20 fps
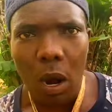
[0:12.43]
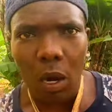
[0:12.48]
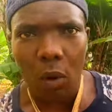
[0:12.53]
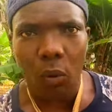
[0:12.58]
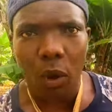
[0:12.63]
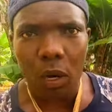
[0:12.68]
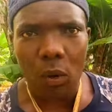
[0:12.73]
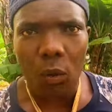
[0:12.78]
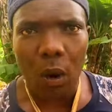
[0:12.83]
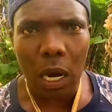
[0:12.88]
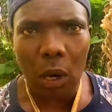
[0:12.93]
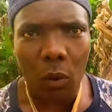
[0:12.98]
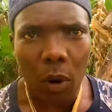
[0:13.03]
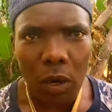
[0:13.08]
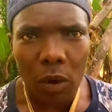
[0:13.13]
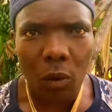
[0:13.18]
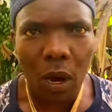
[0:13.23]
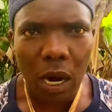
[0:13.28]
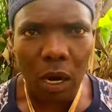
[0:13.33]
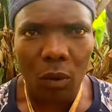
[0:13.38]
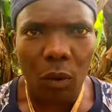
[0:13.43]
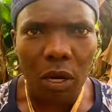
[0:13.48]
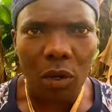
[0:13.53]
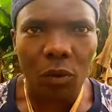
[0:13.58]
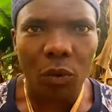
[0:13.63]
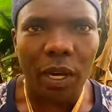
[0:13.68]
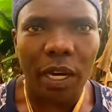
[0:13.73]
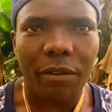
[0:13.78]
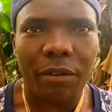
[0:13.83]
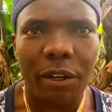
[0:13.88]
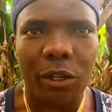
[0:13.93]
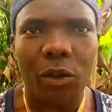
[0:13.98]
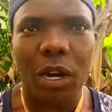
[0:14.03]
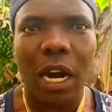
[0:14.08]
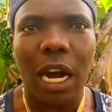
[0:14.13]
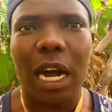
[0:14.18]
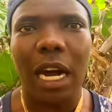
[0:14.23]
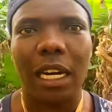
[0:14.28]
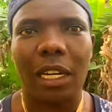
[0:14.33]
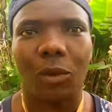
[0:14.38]
wagwan, wagwan, wagwan, wherever you
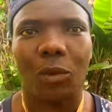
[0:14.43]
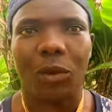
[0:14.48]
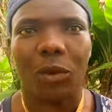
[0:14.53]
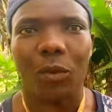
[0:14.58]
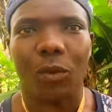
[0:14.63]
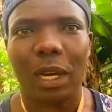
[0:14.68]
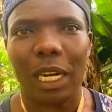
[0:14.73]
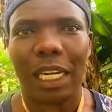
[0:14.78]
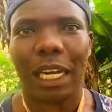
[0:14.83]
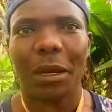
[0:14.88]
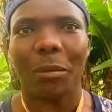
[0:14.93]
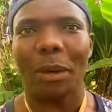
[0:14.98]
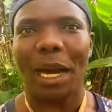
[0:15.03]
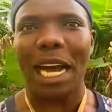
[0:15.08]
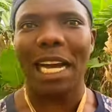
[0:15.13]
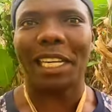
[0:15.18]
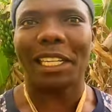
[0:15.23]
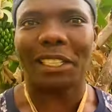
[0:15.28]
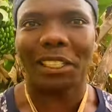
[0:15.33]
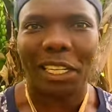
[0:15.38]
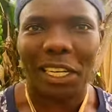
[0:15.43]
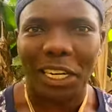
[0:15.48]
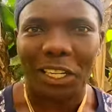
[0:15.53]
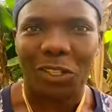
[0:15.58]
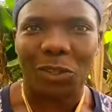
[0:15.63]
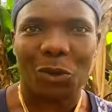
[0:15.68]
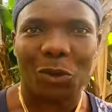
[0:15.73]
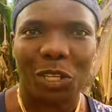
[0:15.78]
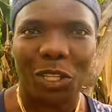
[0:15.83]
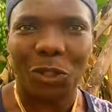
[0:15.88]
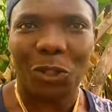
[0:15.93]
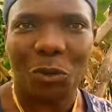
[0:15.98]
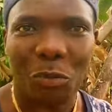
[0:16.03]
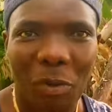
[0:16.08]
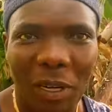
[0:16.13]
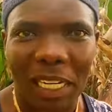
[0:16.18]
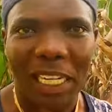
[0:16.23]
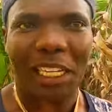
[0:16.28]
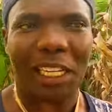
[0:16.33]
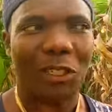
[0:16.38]
are, welcome back. It's underscore Gintu to
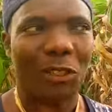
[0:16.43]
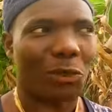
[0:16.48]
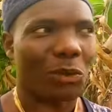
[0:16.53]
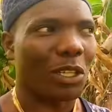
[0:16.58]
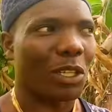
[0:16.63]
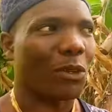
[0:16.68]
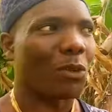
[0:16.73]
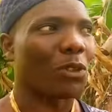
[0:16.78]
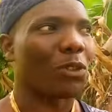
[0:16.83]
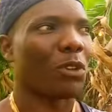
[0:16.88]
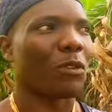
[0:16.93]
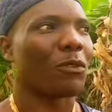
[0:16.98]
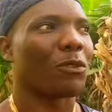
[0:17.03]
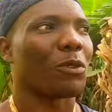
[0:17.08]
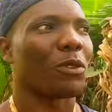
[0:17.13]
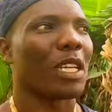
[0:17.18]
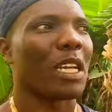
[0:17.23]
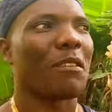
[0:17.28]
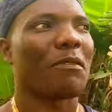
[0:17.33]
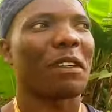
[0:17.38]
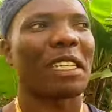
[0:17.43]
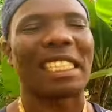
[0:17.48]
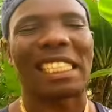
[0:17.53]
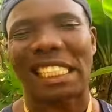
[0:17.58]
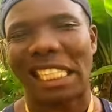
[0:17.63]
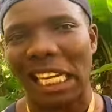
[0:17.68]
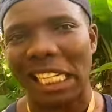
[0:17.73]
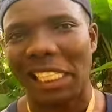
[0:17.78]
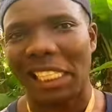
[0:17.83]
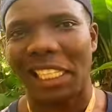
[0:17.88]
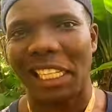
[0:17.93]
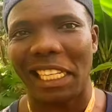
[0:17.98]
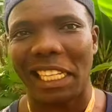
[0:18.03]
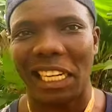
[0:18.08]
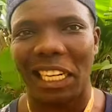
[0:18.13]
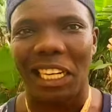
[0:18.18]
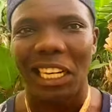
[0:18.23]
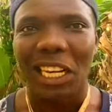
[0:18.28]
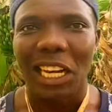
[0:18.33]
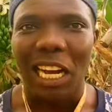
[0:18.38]
back again to the roots of today. Fantastic.